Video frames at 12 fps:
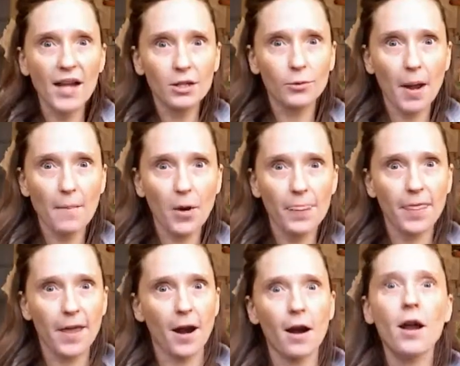do I put
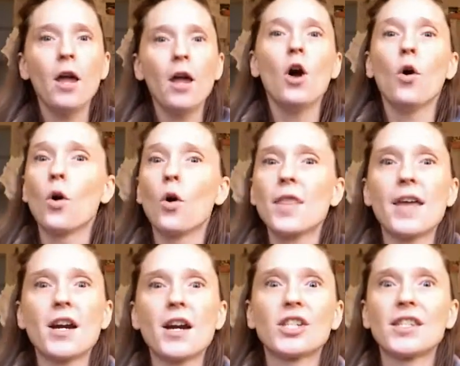there? Or
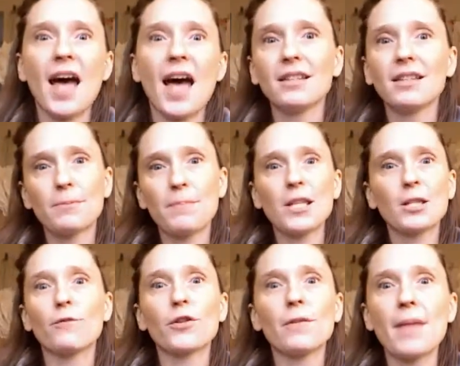there's that space
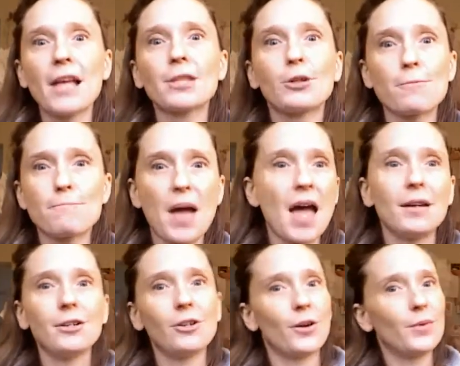over the master bed, and